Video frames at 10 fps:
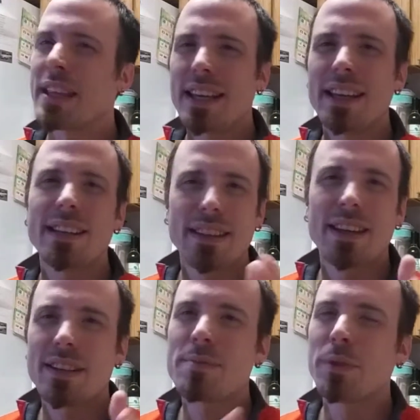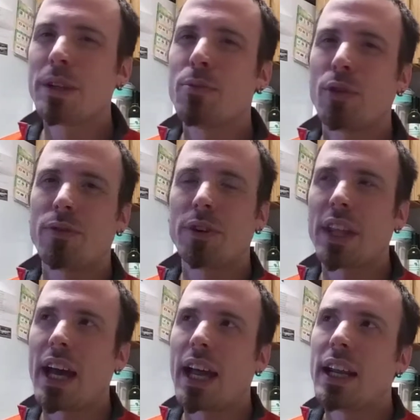it's really more for
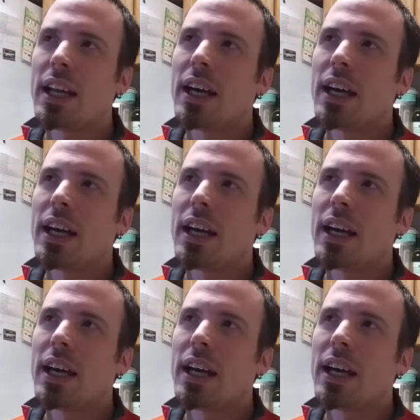that.